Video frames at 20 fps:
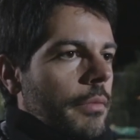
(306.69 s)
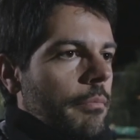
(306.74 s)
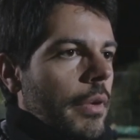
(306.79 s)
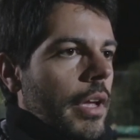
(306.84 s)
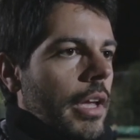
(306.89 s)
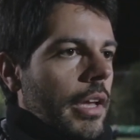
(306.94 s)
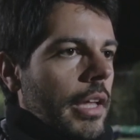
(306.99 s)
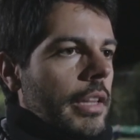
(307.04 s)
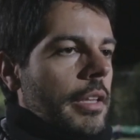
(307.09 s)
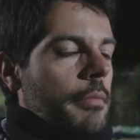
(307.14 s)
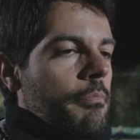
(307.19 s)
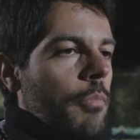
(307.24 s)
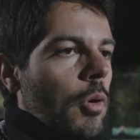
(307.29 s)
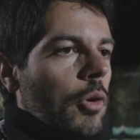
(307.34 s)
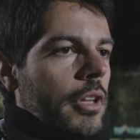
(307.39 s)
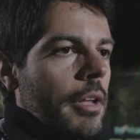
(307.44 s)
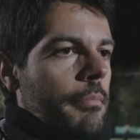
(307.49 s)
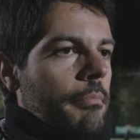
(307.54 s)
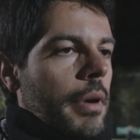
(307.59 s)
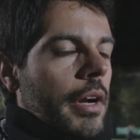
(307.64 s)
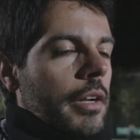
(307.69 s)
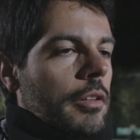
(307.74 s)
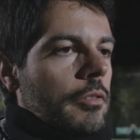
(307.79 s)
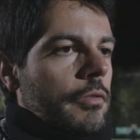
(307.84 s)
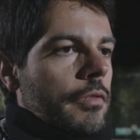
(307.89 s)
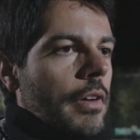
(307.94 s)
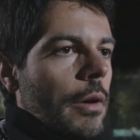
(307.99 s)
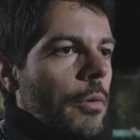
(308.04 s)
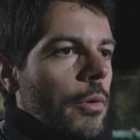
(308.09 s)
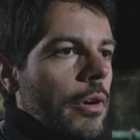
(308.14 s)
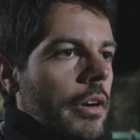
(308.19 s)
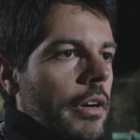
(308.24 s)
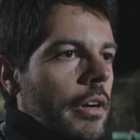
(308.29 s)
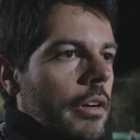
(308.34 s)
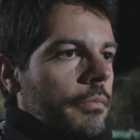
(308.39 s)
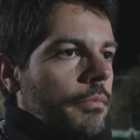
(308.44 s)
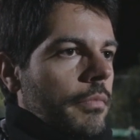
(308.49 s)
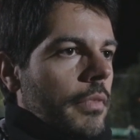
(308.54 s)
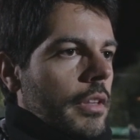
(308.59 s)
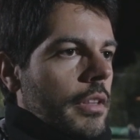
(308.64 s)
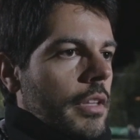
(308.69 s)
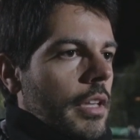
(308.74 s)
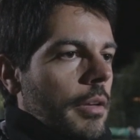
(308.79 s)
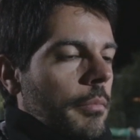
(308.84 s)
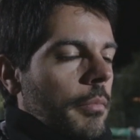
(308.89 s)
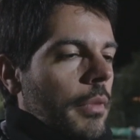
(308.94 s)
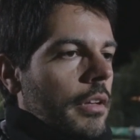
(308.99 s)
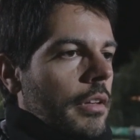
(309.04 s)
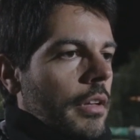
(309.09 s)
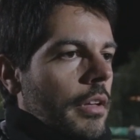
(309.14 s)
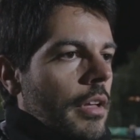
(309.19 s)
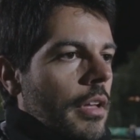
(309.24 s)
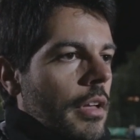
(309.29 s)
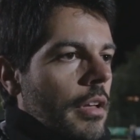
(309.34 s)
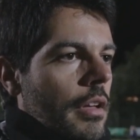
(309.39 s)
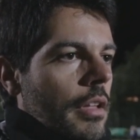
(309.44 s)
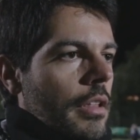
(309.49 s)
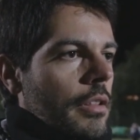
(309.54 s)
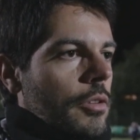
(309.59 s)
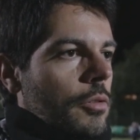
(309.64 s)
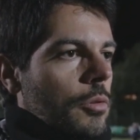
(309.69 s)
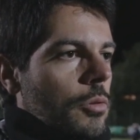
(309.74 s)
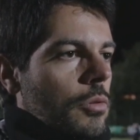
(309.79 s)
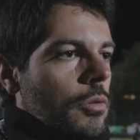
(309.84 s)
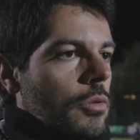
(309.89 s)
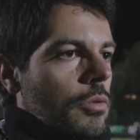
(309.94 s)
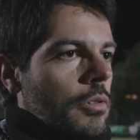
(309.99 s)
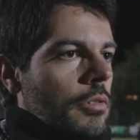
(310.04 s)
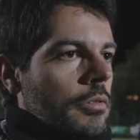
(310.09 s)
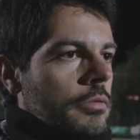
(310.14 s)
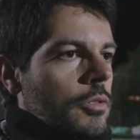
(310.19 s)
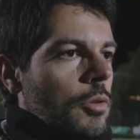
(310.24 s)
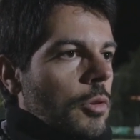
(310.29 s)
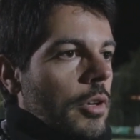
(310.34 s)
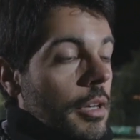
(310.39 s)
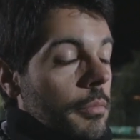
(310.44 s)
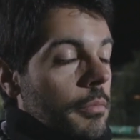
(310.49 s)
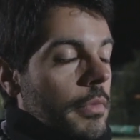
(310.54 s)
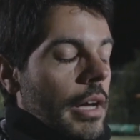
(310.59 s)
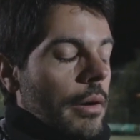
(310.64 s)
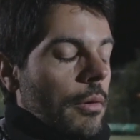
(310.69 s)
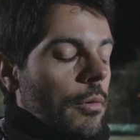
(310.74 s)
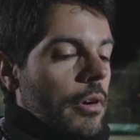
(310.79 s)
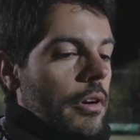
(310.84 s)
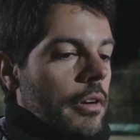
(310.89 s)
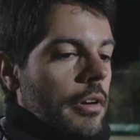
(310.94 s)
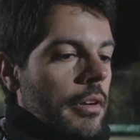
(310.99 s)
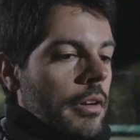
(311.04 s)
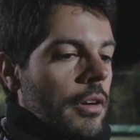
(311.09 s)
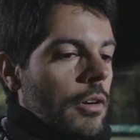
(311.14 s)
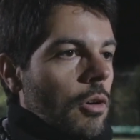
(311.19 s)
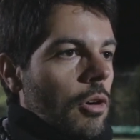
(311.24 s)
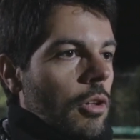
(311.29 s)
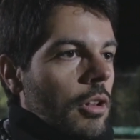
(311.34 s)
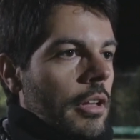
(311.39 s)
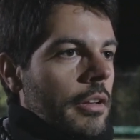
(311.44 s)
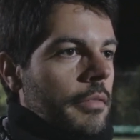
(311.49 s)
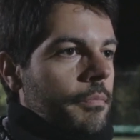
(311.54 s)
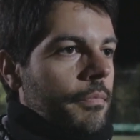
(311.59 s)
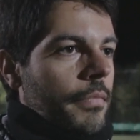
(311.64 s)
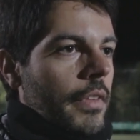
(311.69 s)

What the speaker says: being an important part of our team to keep our goal